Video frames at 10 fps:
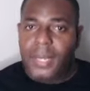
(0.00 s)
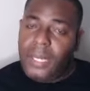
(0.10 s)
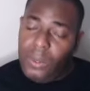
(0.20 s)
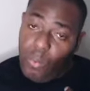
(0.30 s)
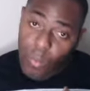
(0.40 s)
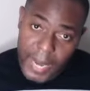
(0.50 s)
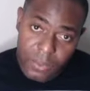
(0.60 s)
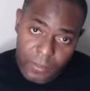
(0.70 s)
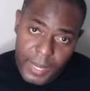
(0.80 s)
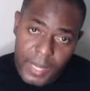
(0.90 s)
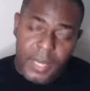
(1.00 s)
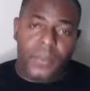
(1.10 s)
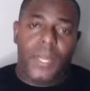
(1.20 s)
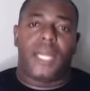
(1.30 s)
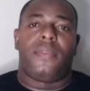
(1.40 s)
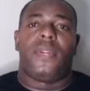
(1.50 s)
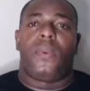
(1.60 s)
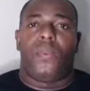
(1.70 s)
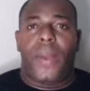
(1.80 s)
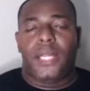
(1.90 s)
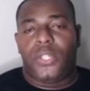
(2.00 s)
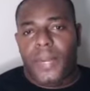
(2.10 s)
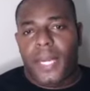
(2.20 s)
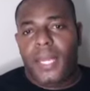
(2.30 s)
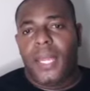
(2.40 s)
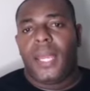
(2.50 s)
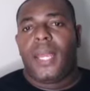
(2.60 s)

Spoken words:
the right way. They will give you the right training.